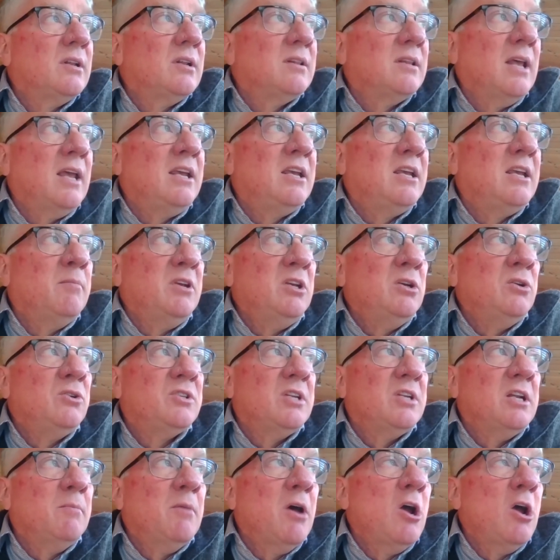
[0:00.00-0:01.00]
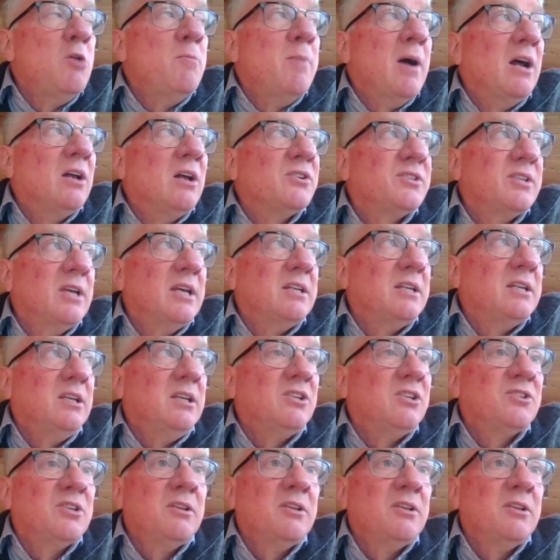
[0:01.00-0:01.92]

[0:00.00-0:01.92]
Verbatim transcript: They can be used in a mobile setting,